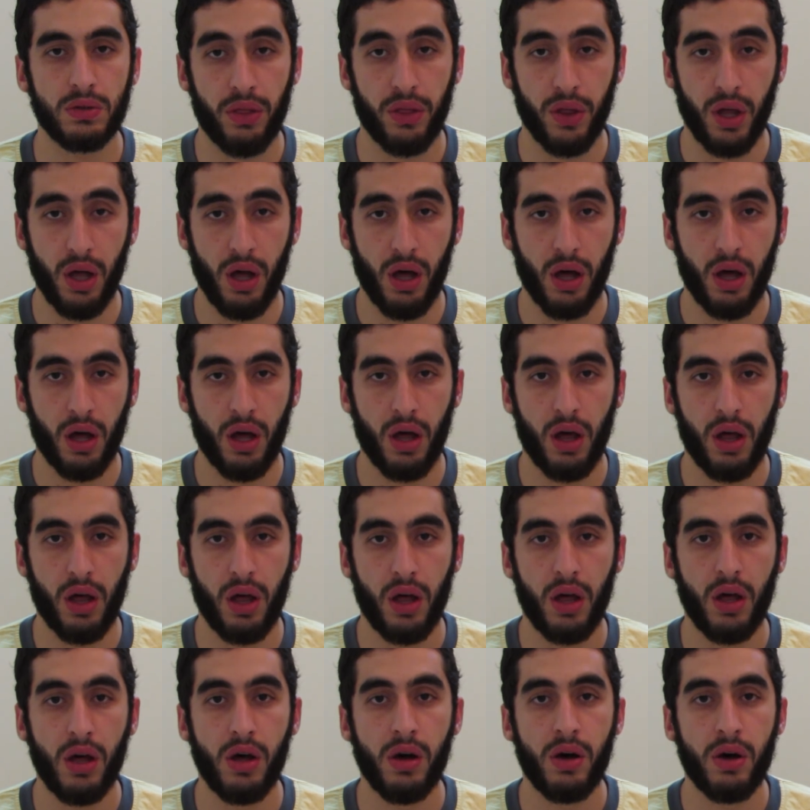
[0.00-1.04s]
Va,
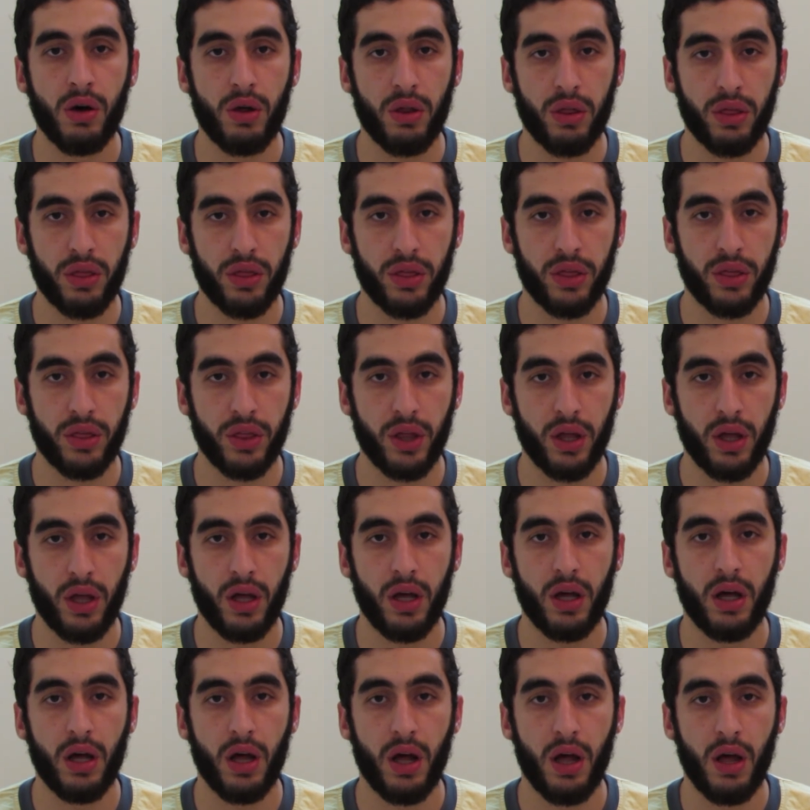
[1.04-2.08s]
v.
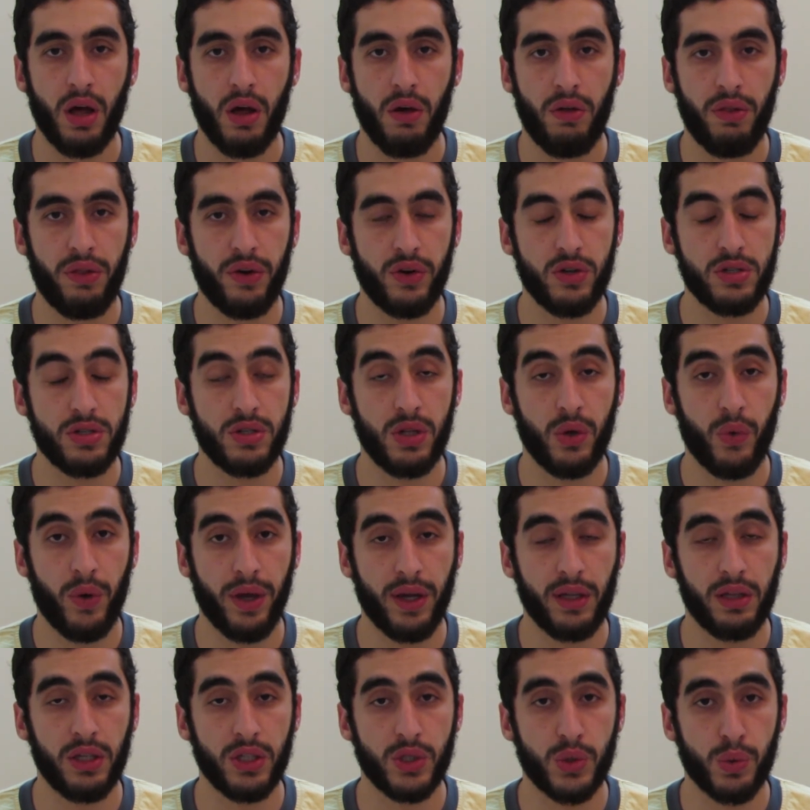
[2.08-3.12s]
There is no
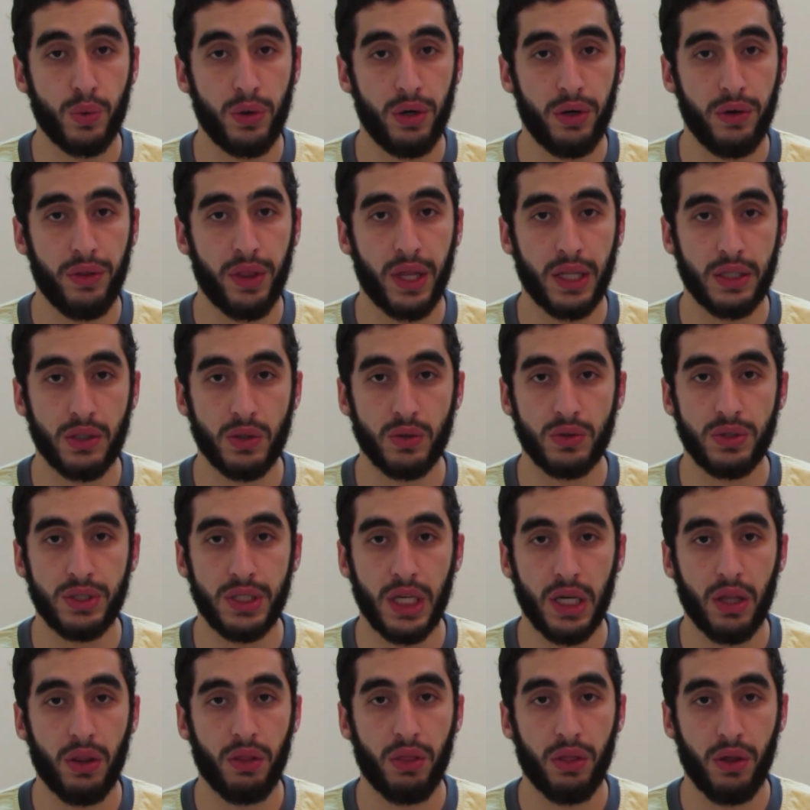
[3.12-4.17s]
English word that
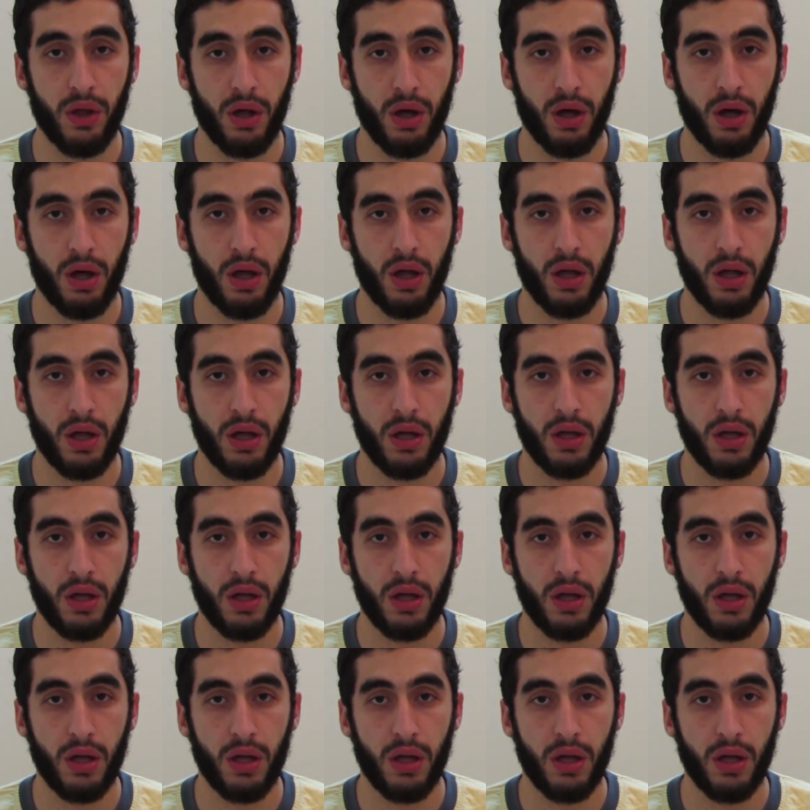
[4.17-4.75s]
contains va,